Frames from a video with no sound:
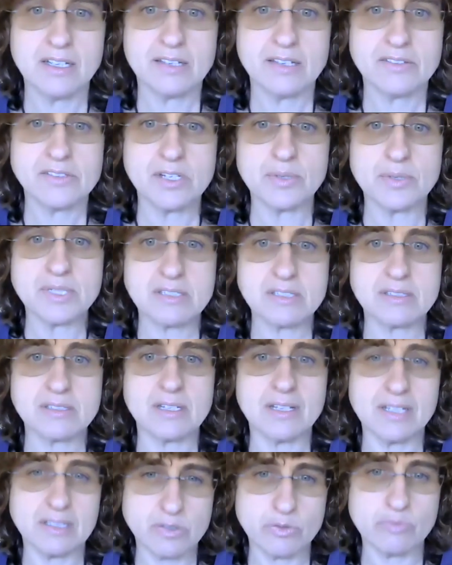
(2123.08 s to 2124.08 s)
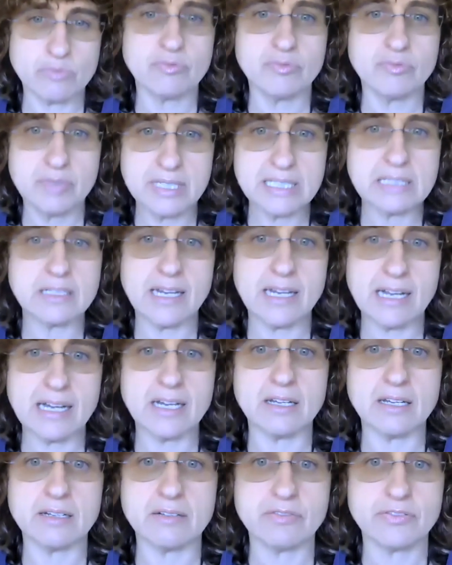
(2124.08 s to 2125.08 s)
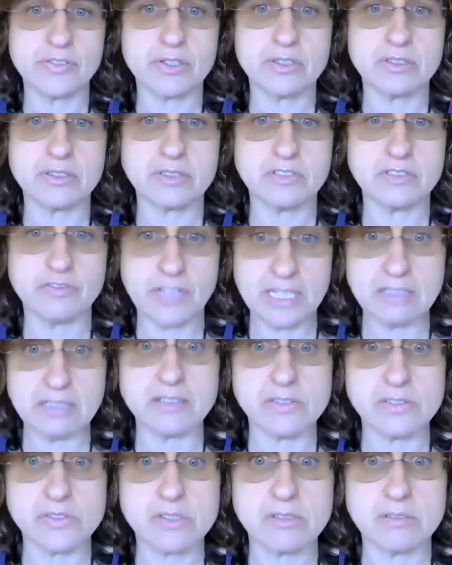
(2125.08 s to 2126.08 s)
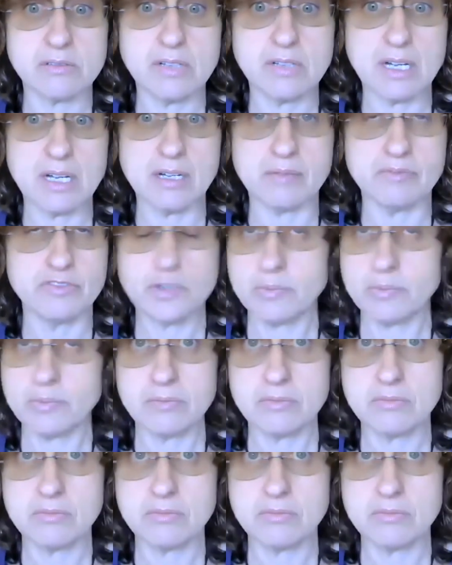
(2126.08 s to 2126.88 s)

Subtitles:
So it's really hard for defendants, for